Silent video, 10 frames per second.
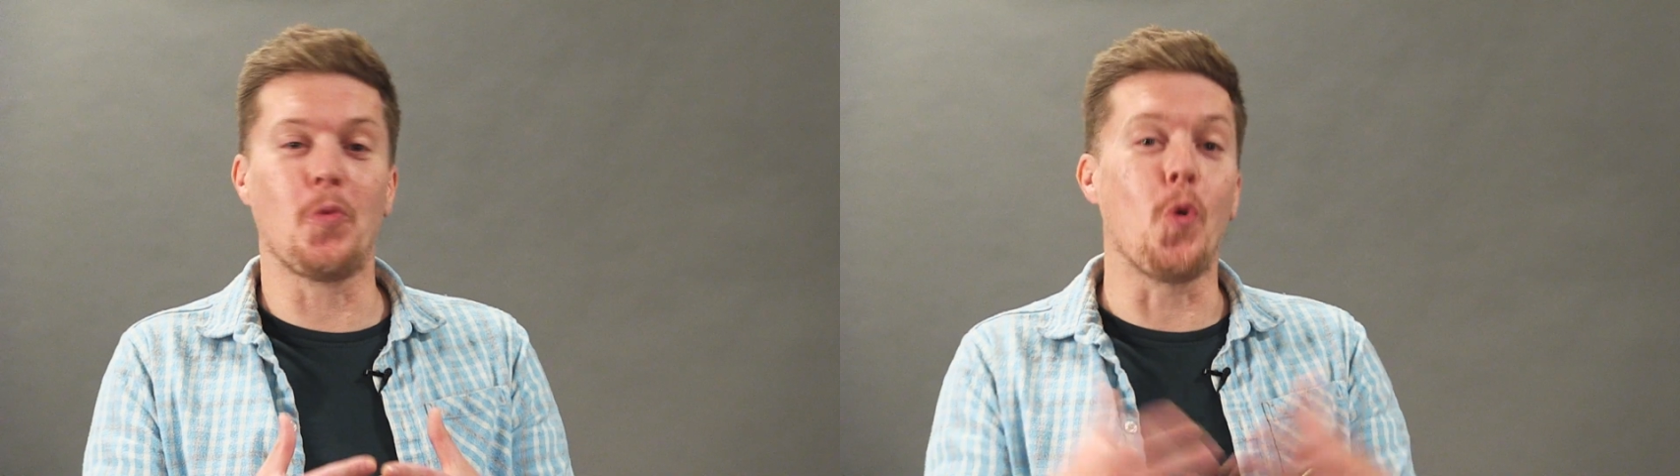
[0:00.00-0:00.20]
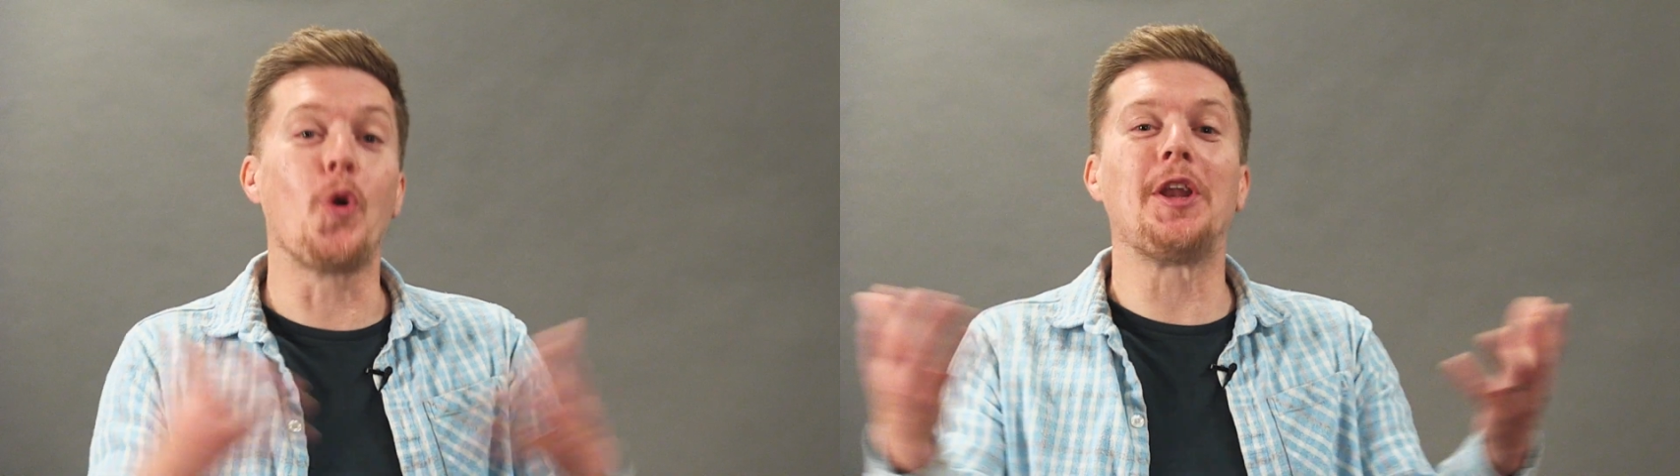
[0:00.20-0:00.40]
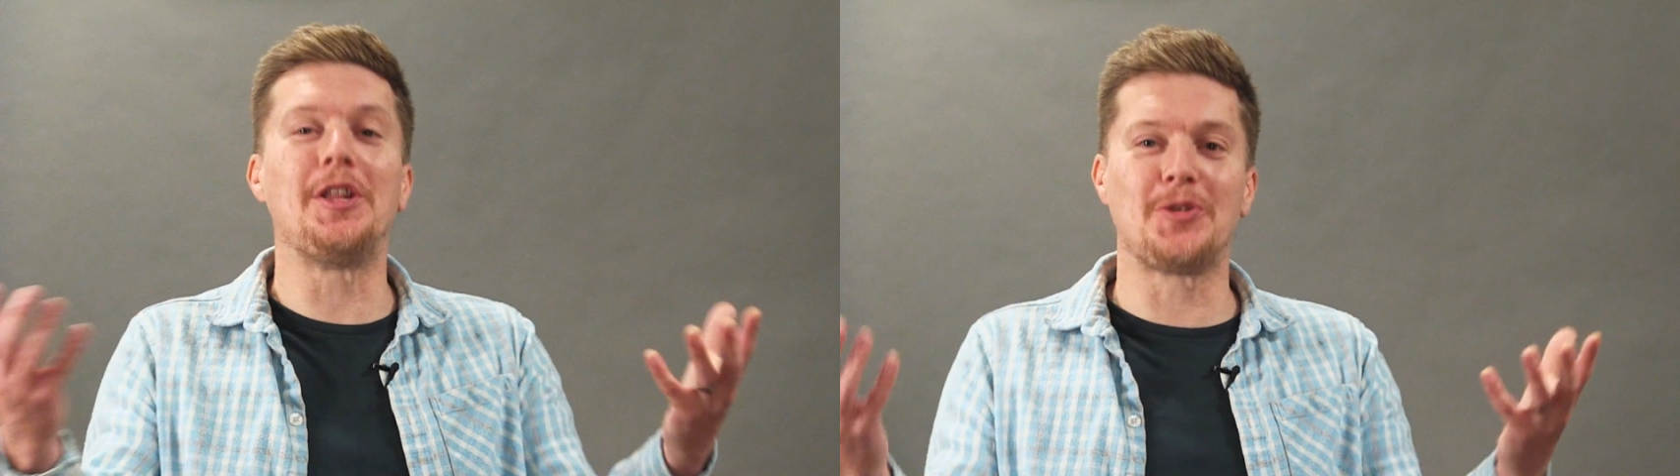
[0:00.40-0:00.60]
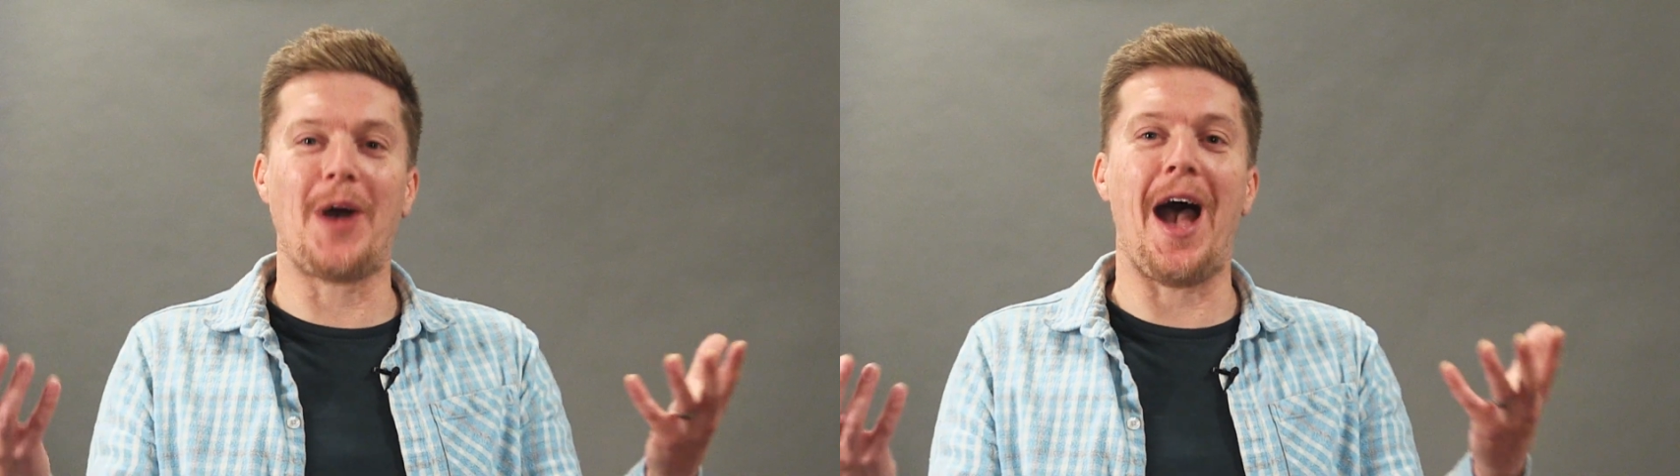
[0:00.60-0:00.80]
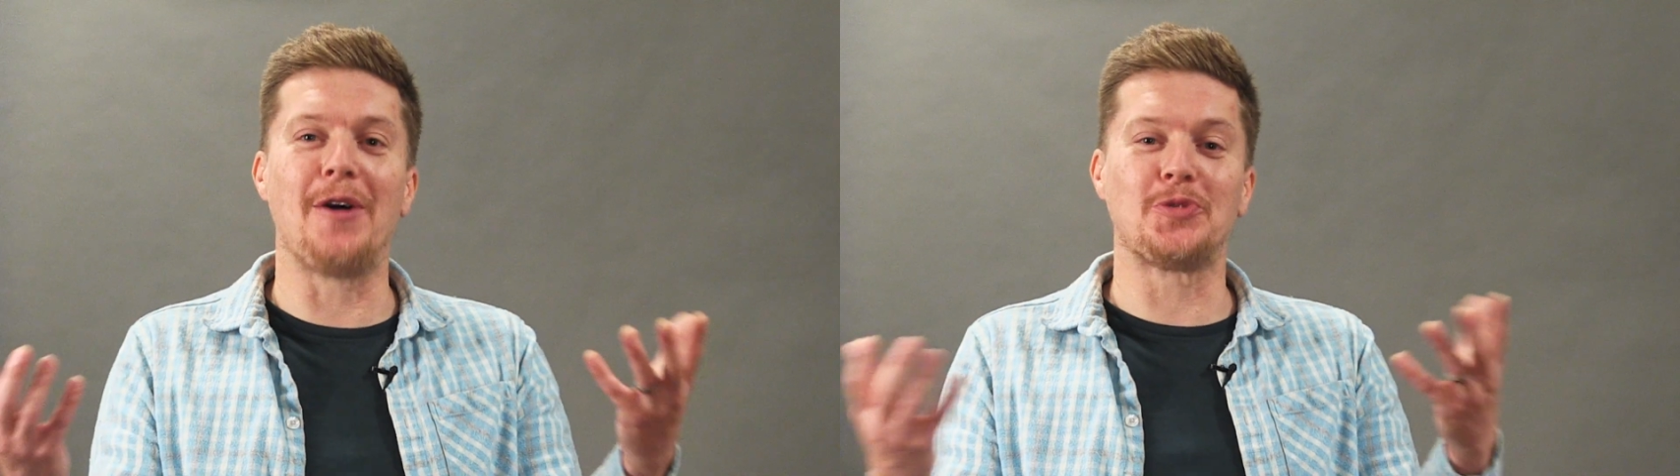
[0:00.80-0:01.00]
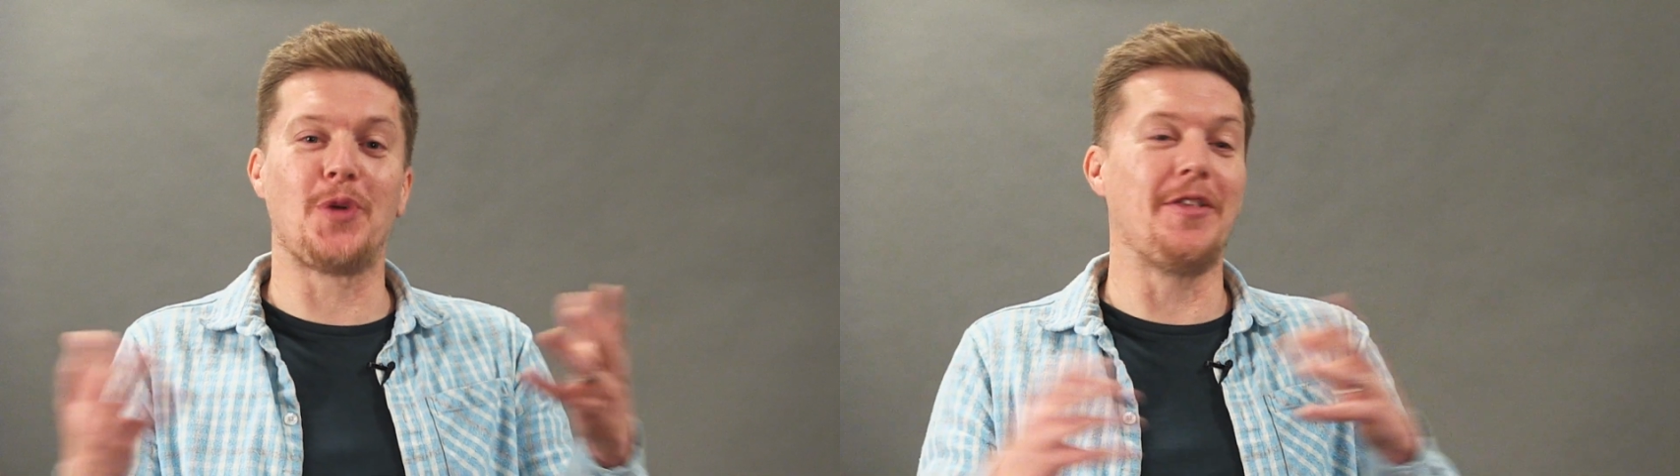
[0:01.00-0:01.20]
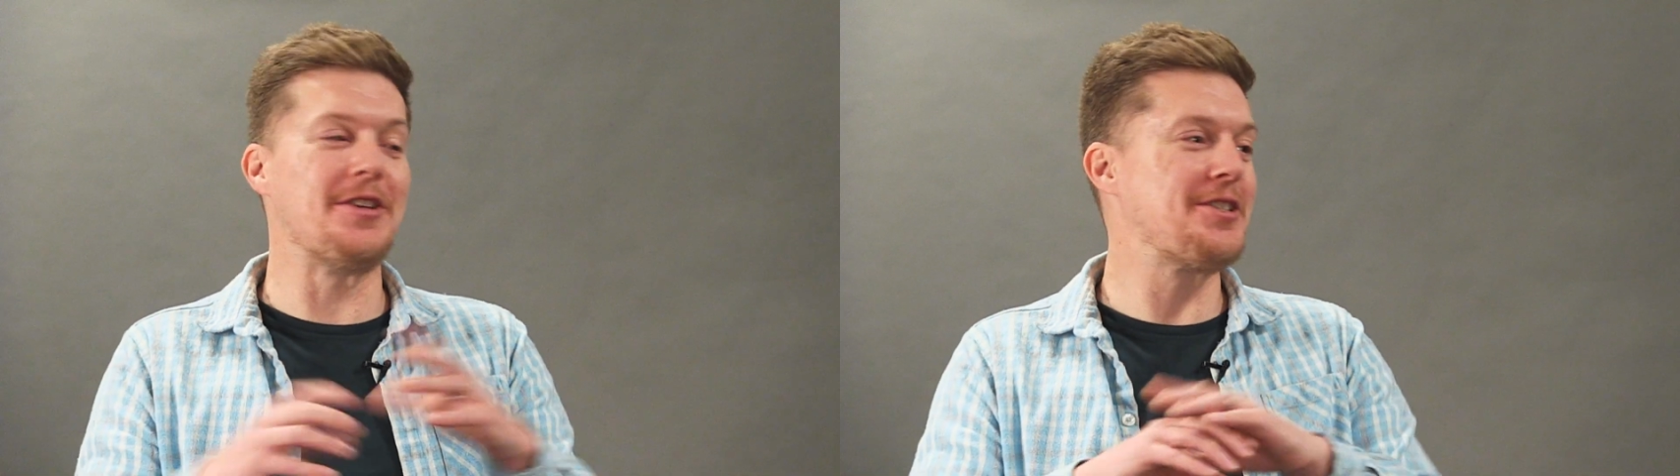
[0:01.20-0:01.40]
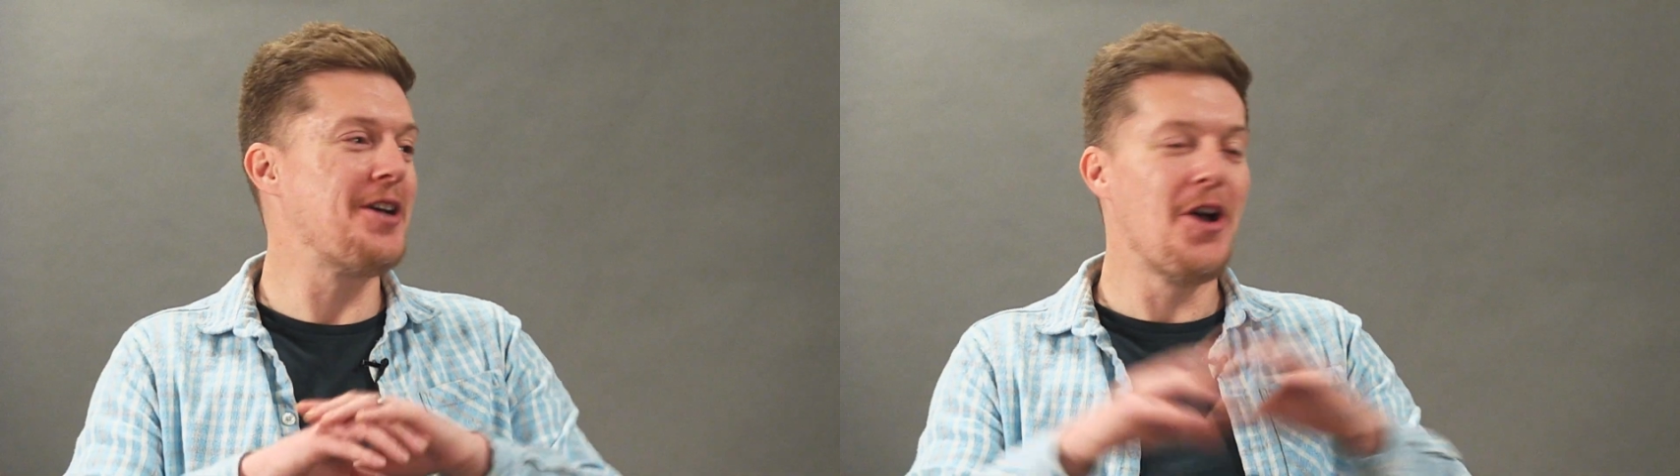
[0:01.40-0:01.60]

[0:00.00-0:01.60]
walking into a house where there's